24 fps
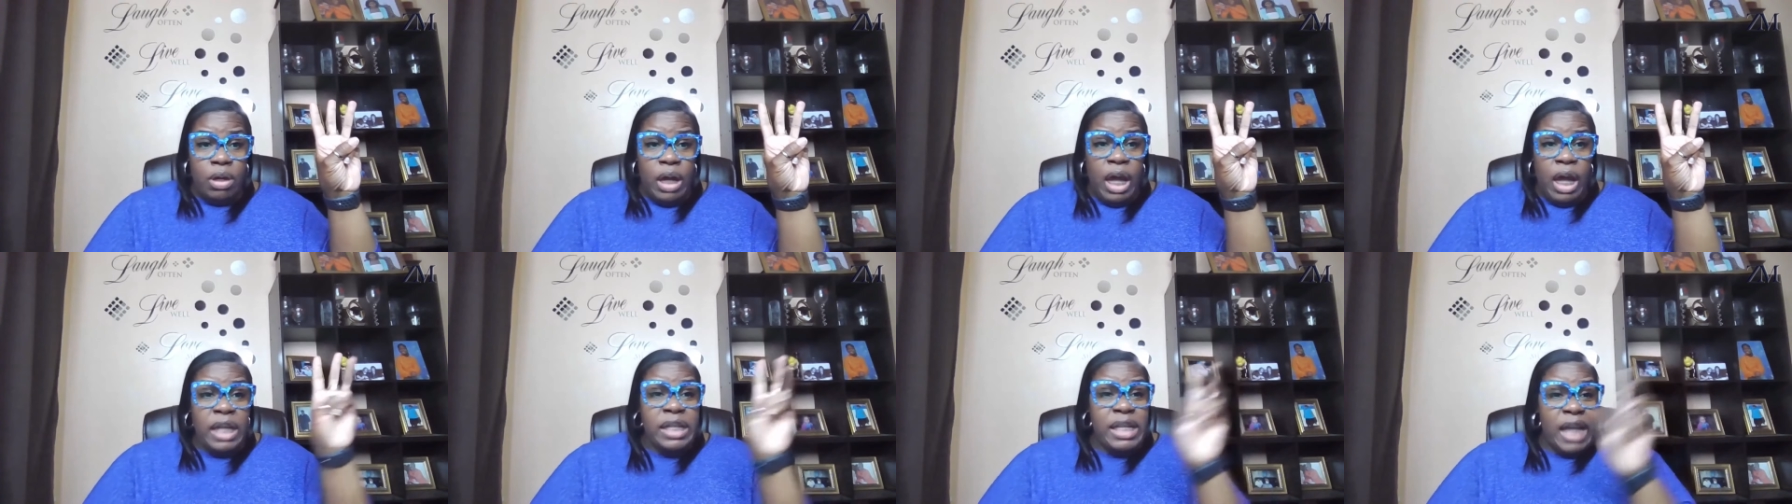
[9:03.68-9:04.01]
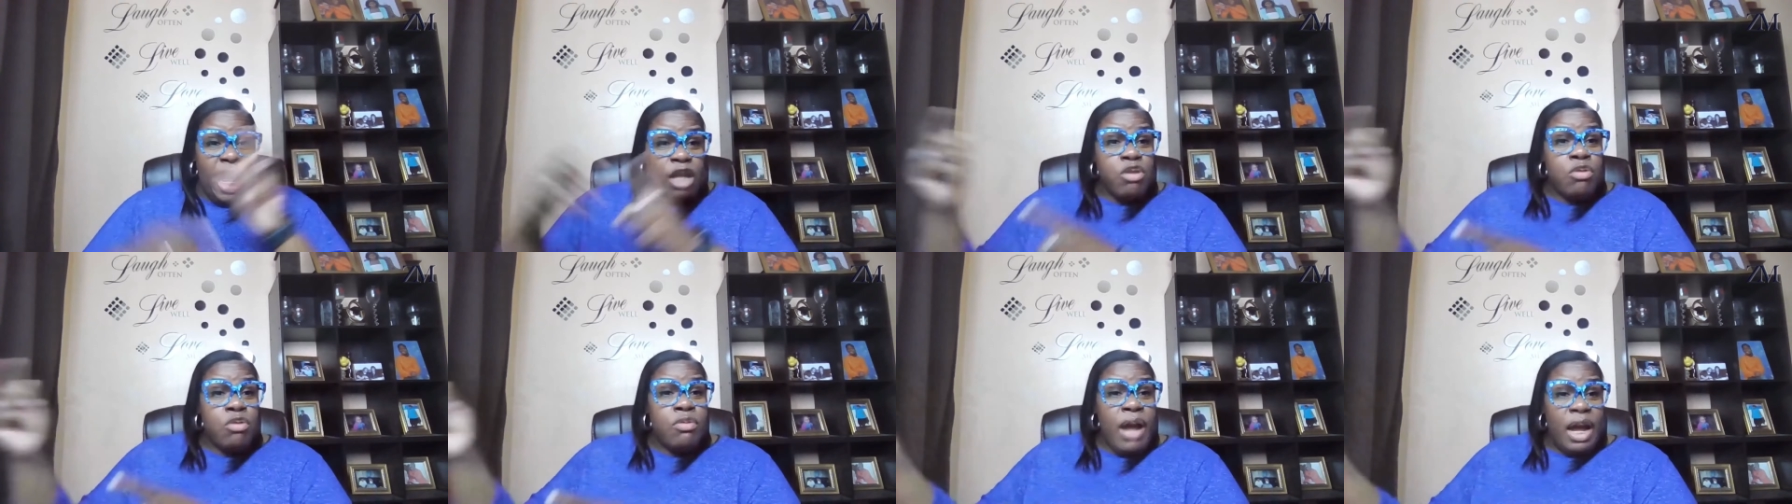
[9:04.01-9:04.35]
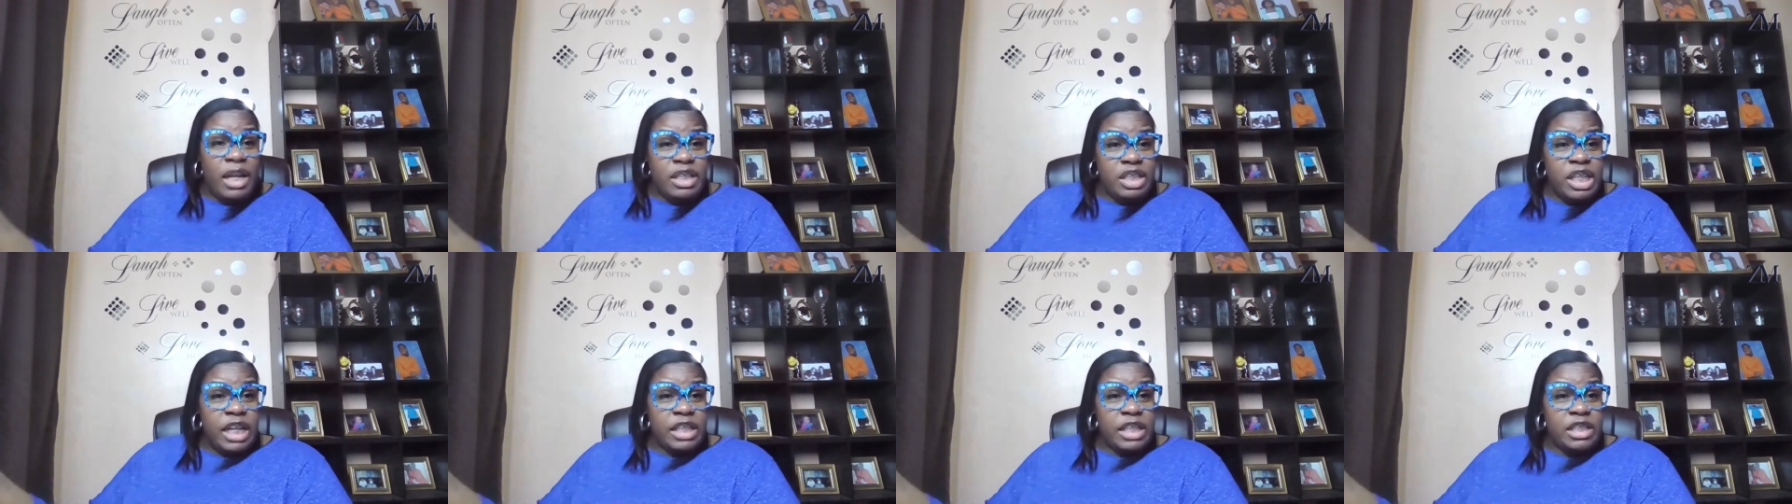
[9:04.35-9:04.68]
and now you got
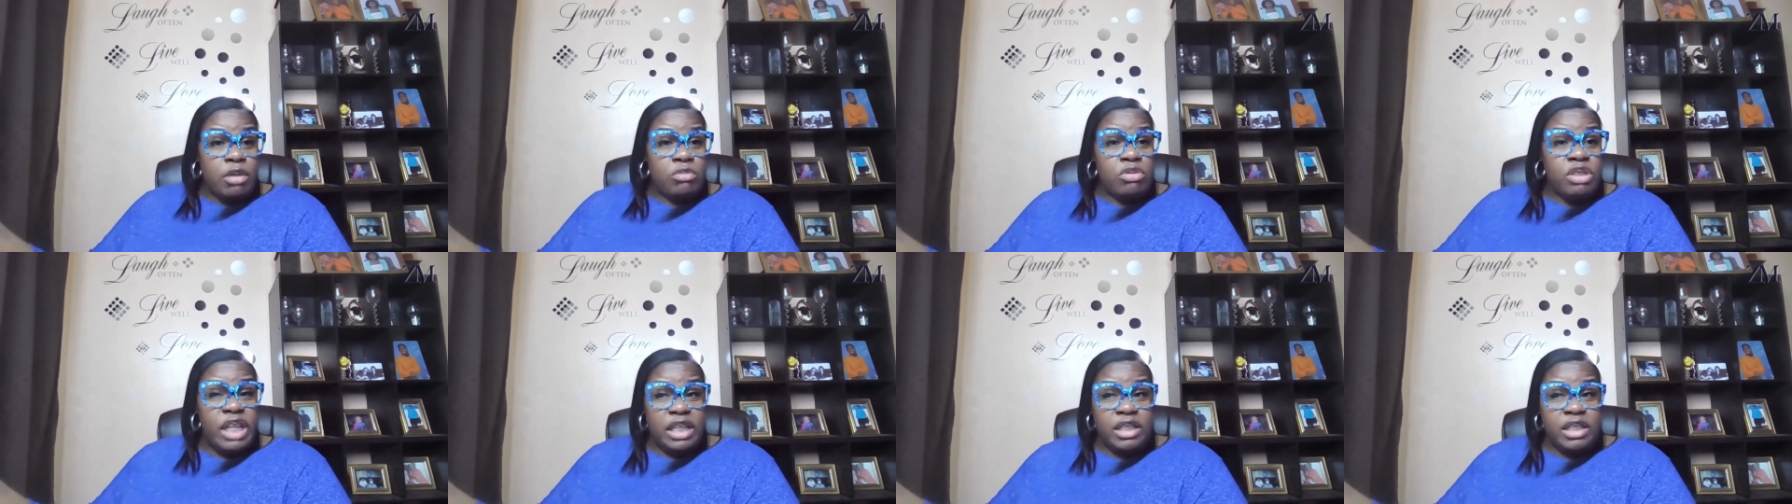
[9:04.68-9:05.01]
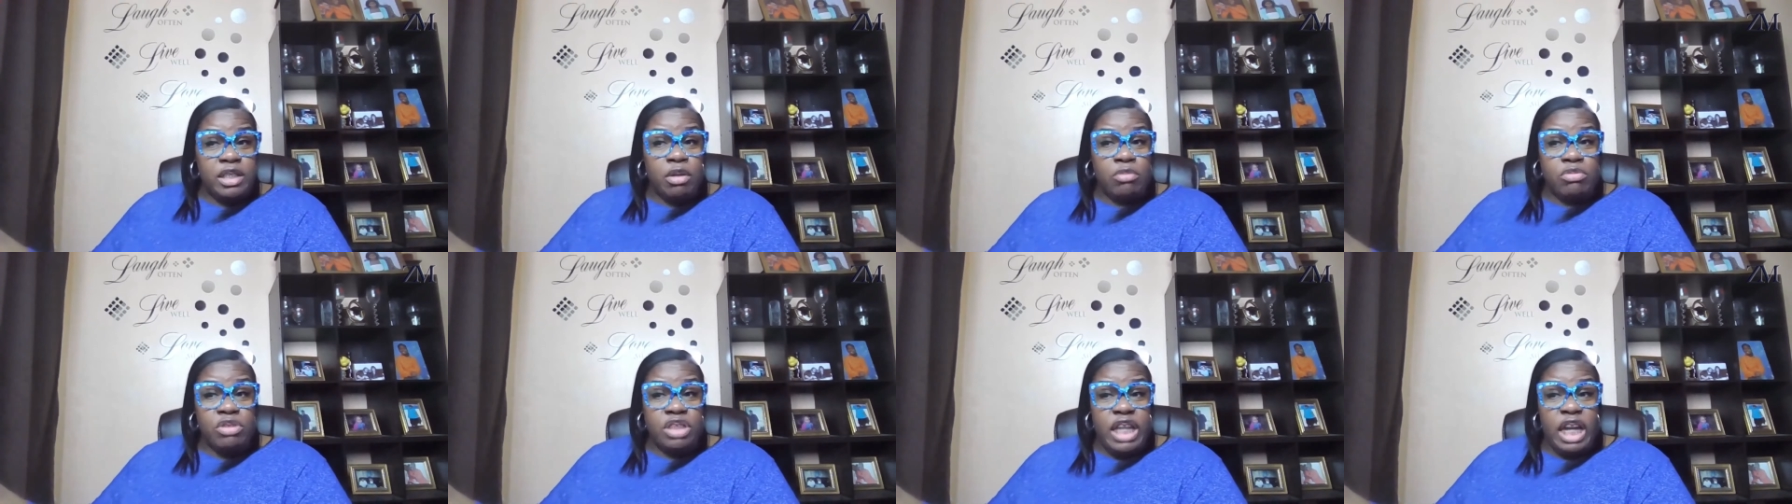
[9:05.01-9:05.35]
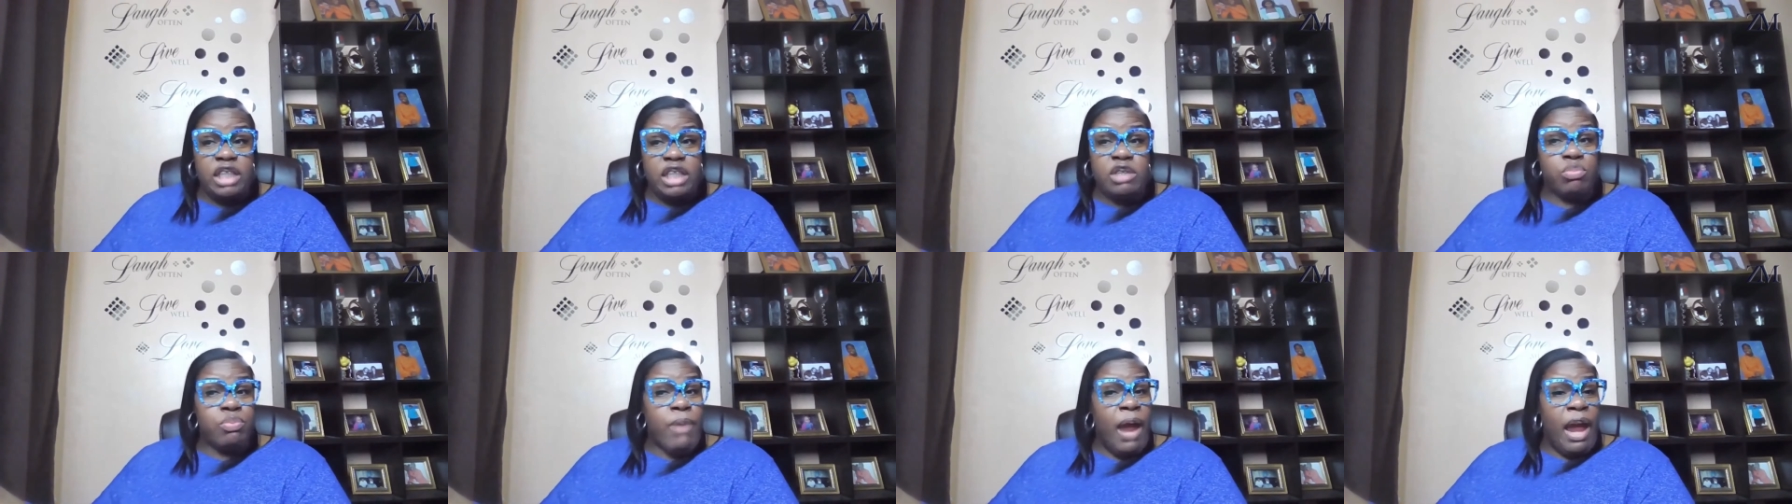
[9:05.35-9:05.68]
checks on checks on
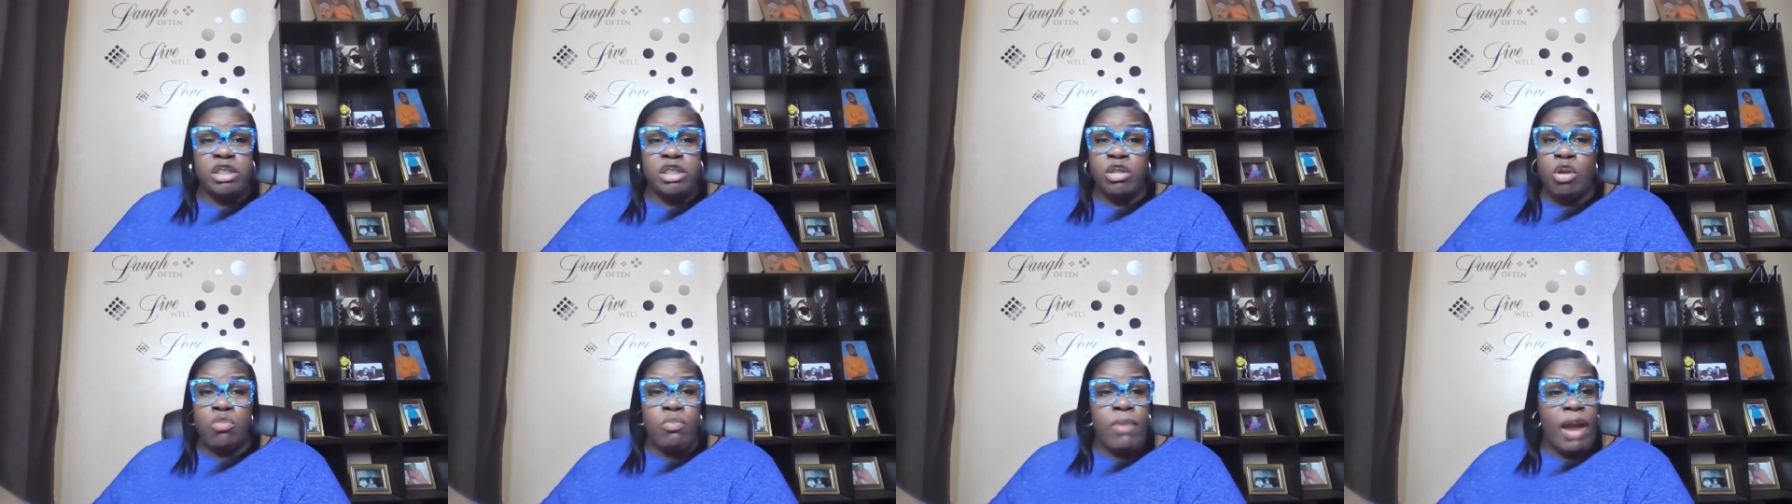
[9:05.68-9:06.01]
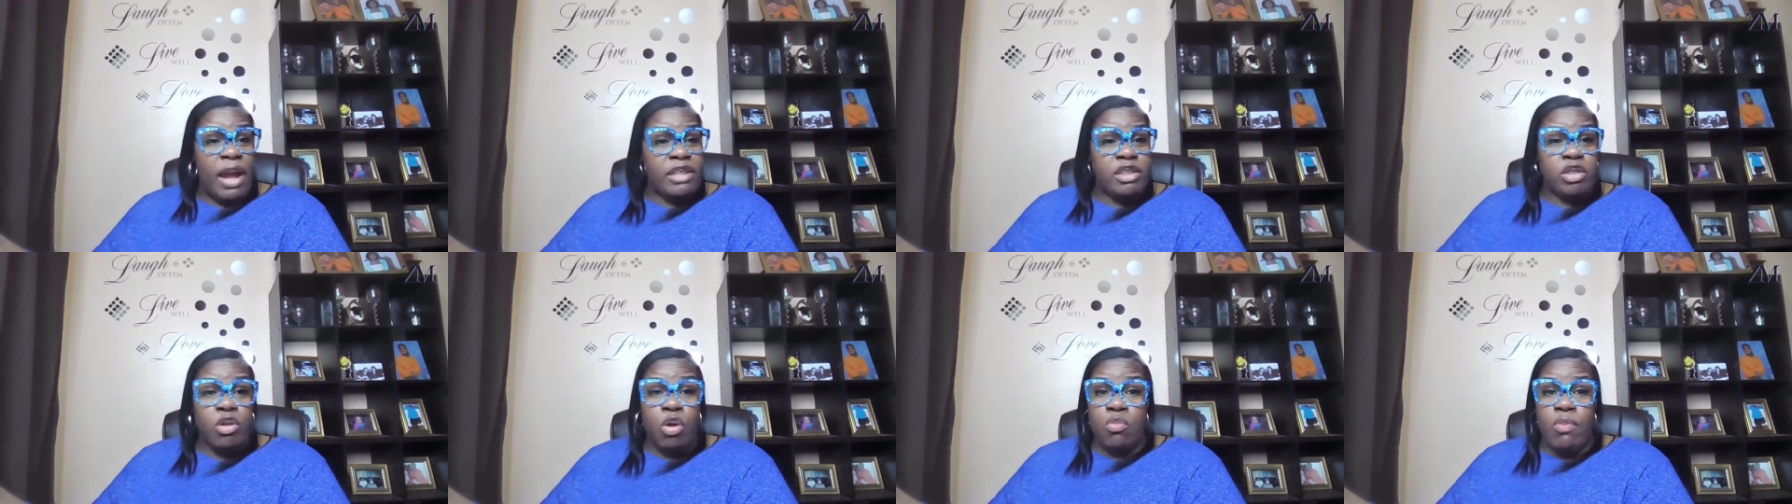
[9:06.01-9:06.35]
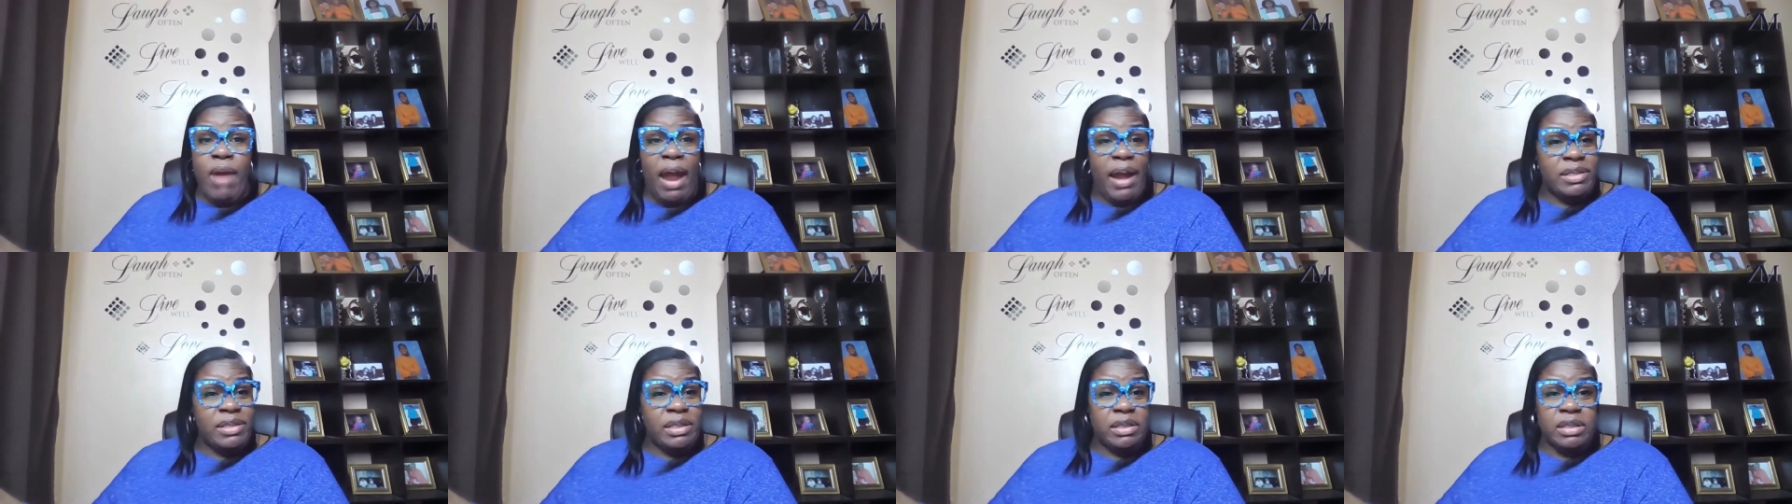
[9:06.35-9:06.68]
checks, racks on racks on
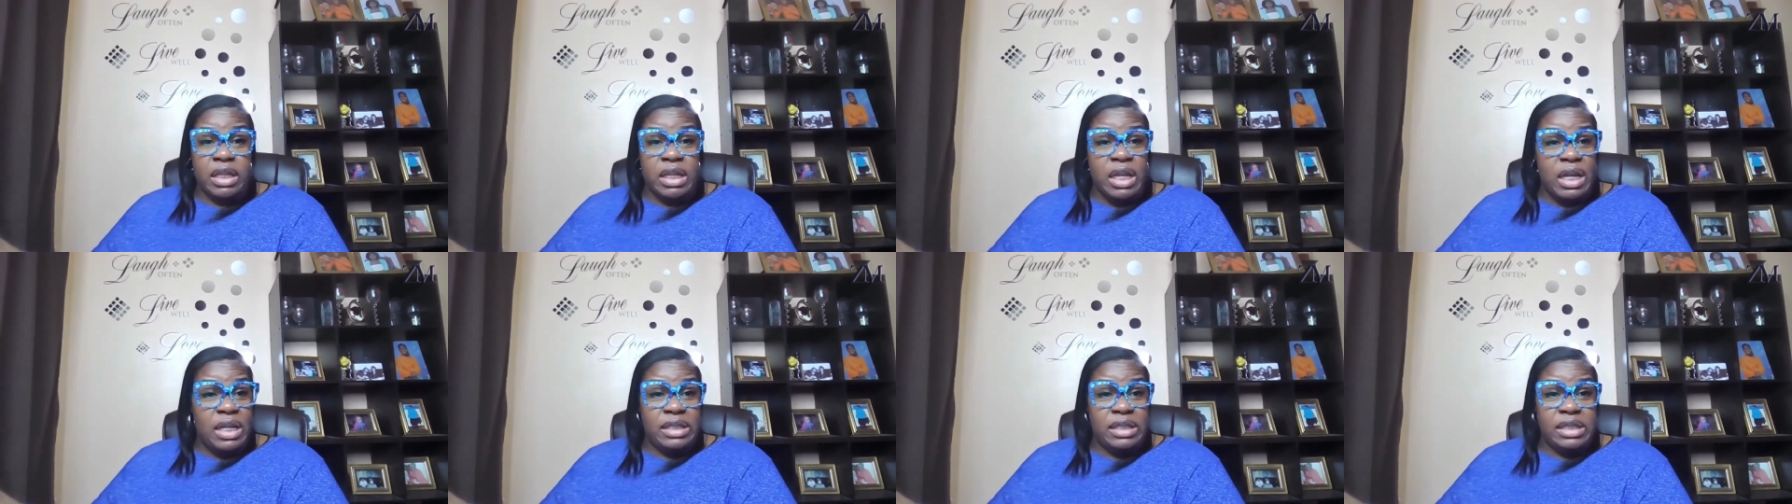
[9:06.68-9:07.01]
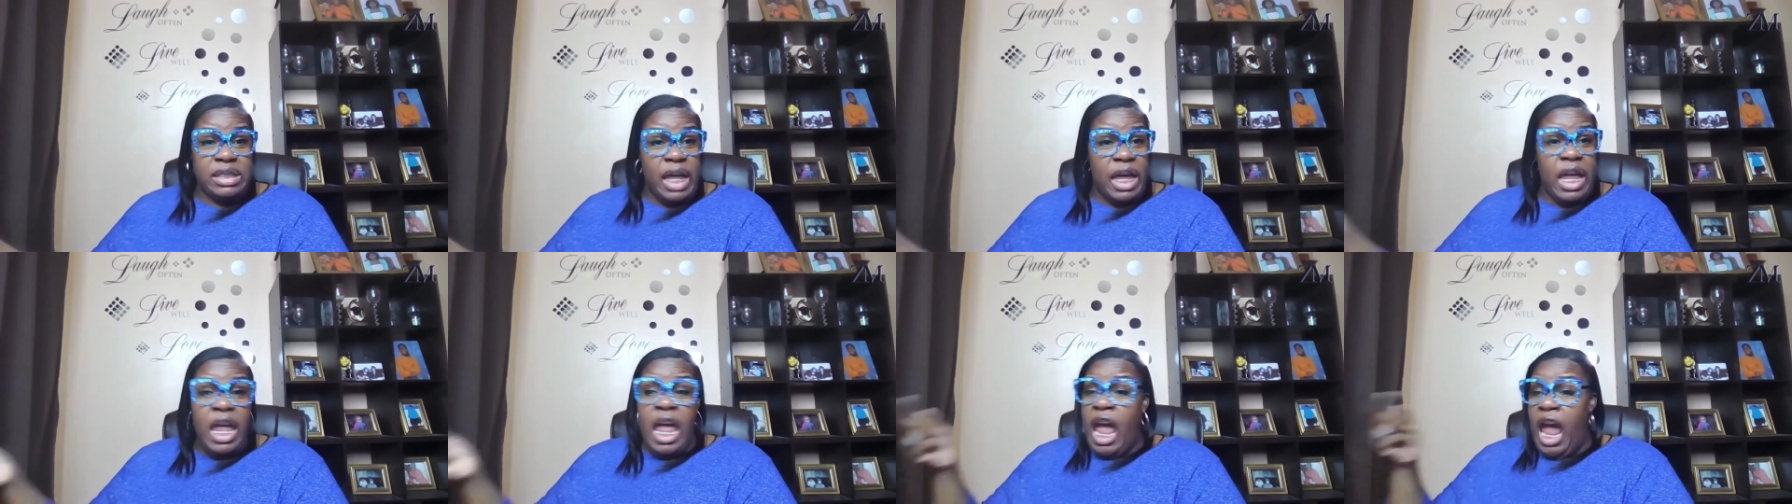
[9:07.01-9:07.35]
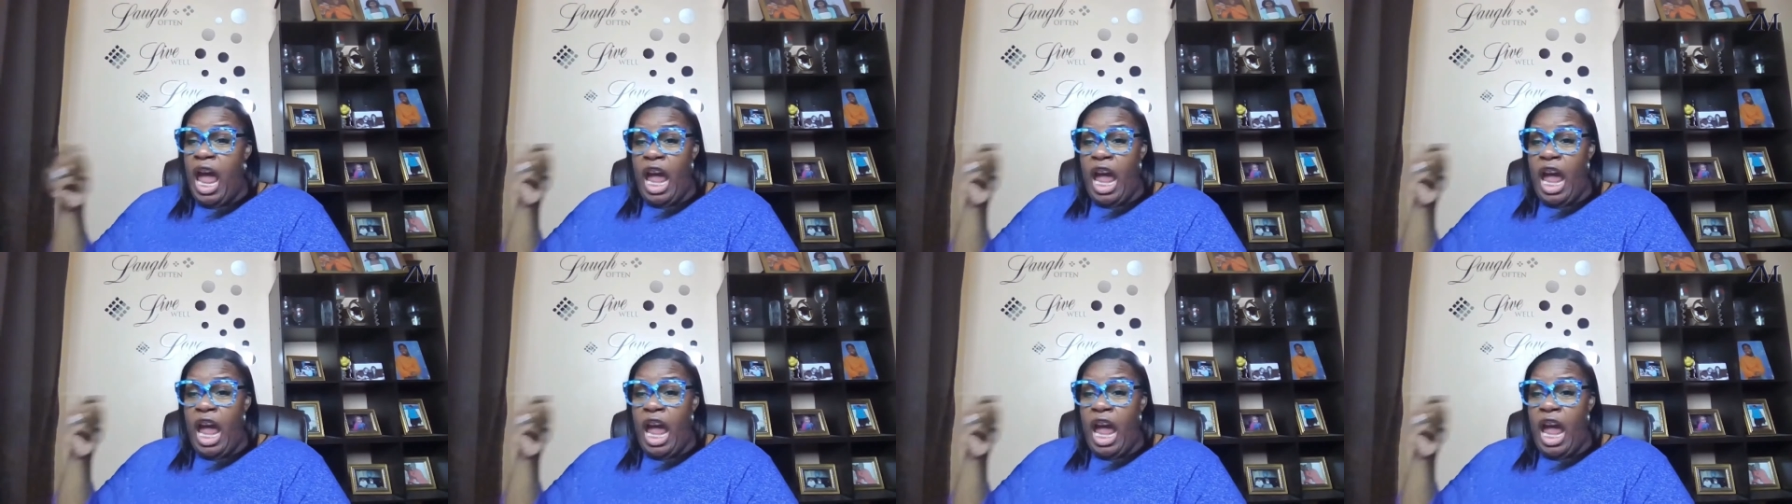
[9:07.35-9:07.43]
racks, as the kids say,